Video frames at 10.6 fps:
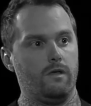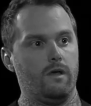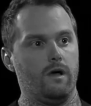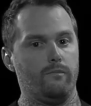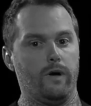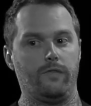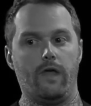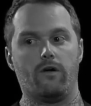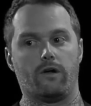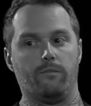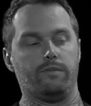But they are
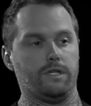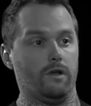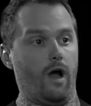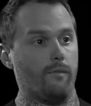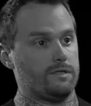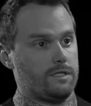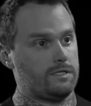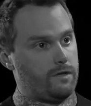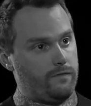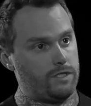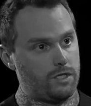complete opposites of
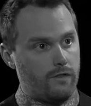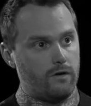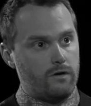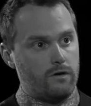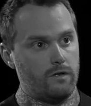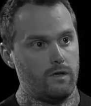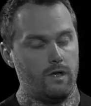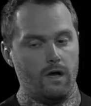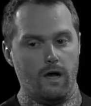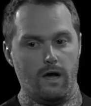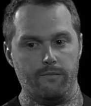each other
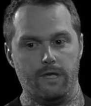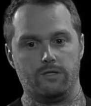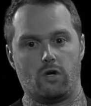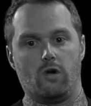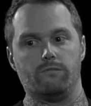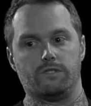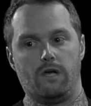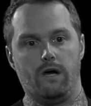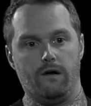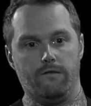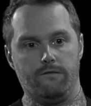in terms
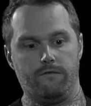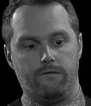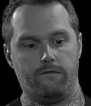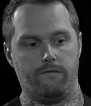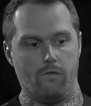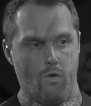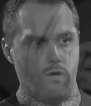of form